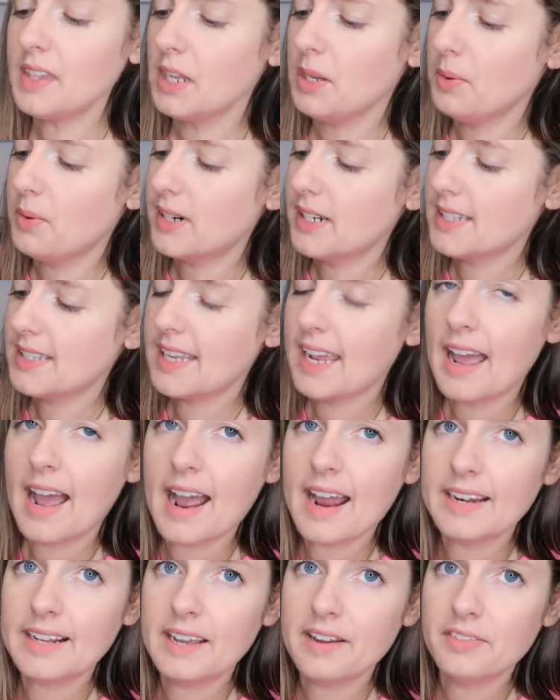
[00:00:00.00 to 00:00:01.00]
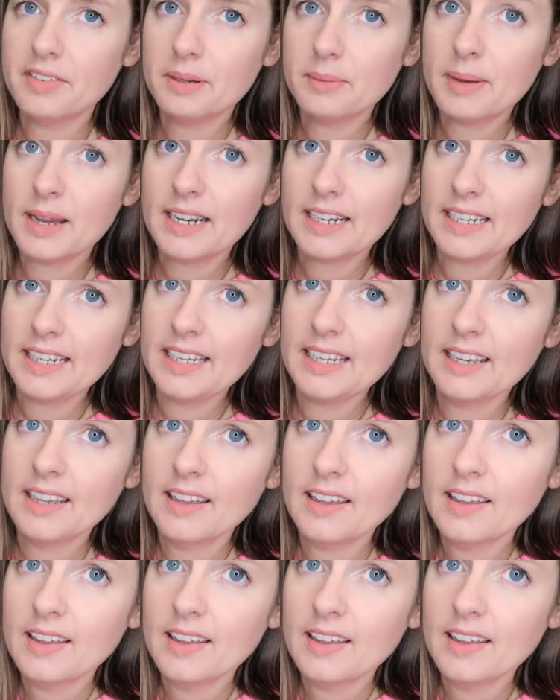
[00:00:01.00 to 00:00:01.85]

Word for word: You wanna say hi to everybody?